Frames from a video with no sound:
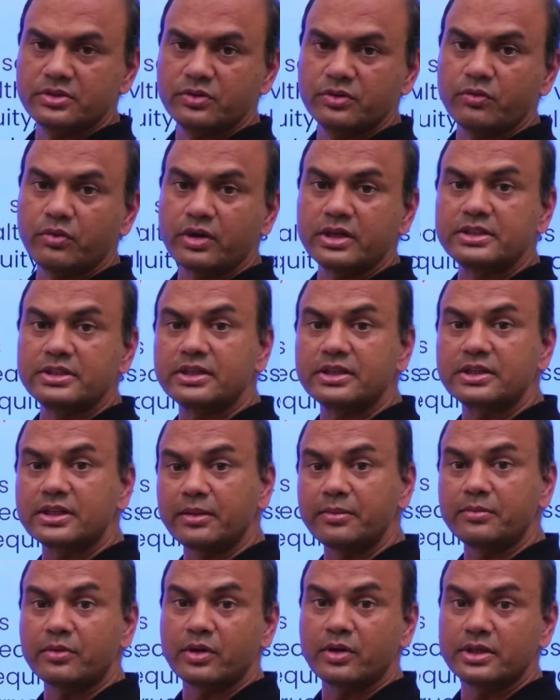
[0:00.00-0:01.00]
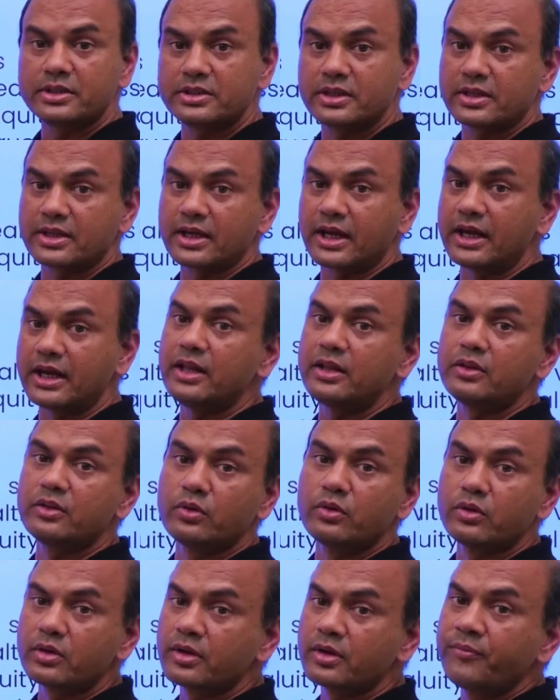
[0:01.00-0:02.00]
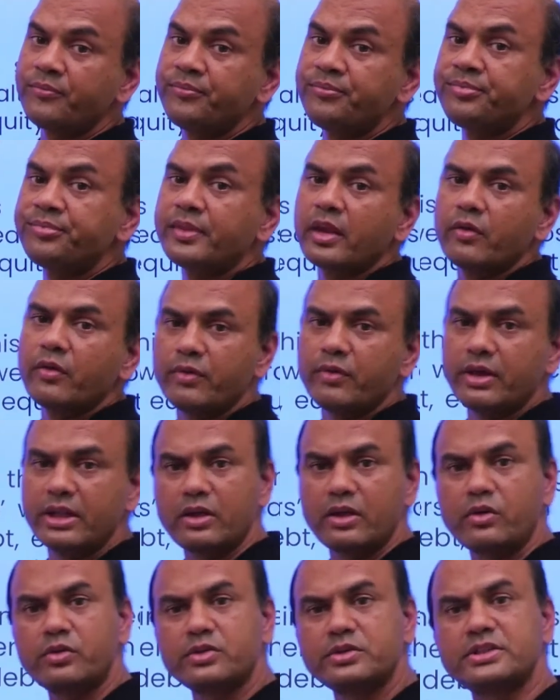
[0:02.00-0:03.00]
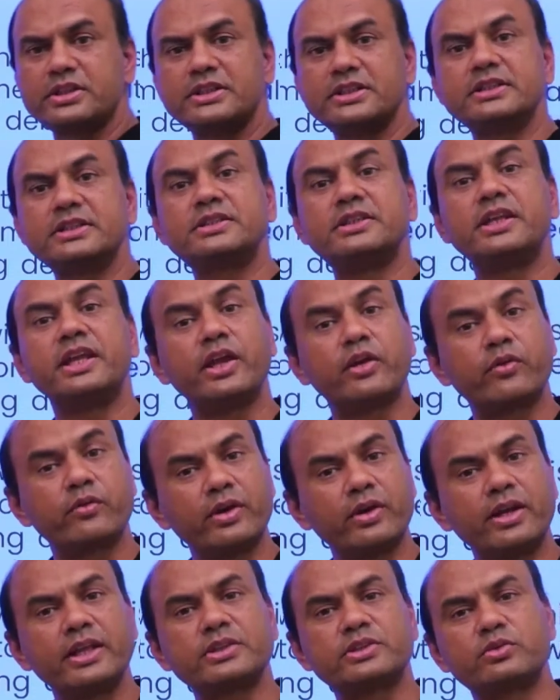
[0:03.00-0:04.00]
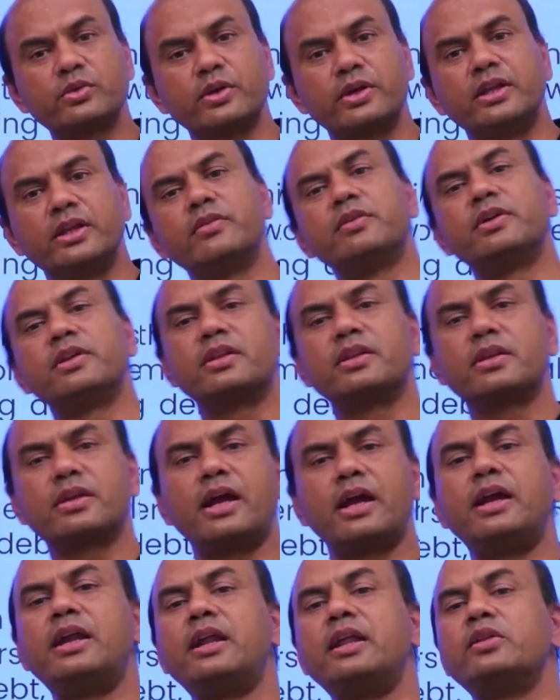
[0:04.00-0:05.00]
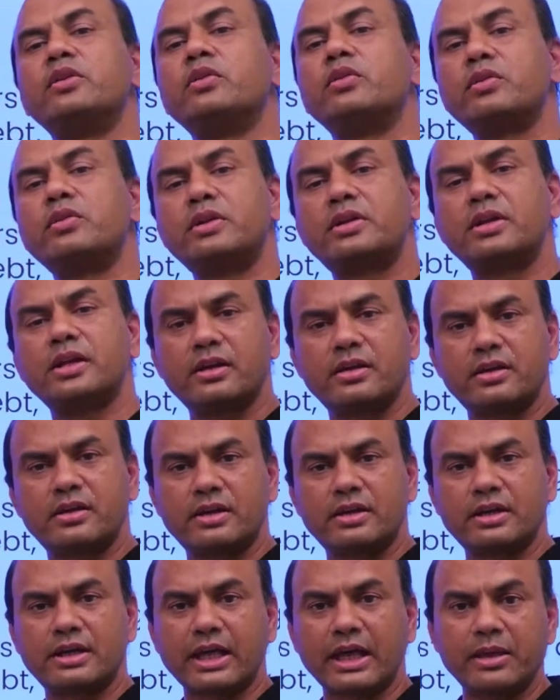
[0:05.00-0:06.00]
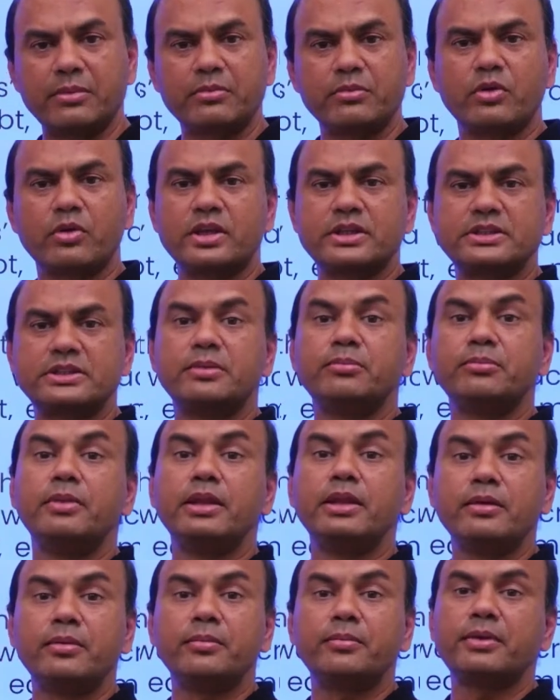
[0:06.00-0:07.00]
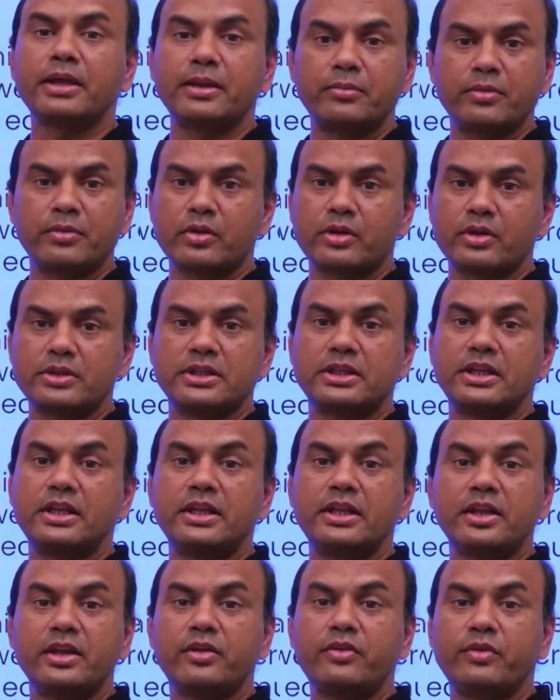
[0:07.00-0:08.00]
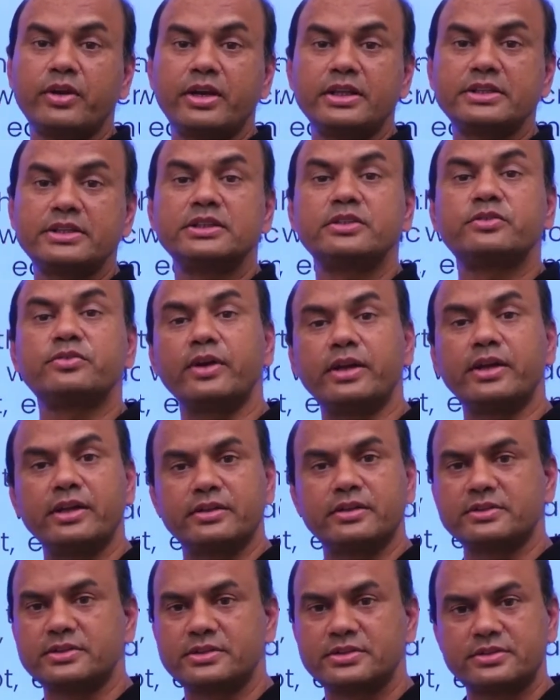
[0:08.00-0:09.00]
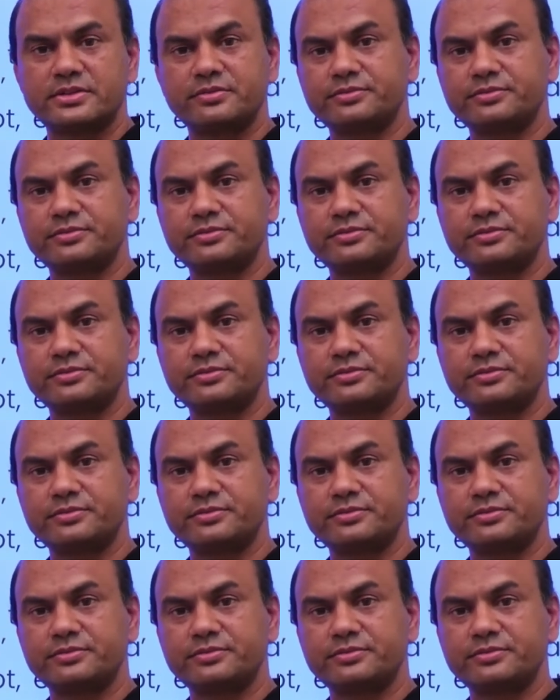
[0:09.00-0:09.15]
What is the time horizon? Kindly note, whenever you suggest equities to anyone, kindly note the time horizon, minimum time horizon in equities is 5 years.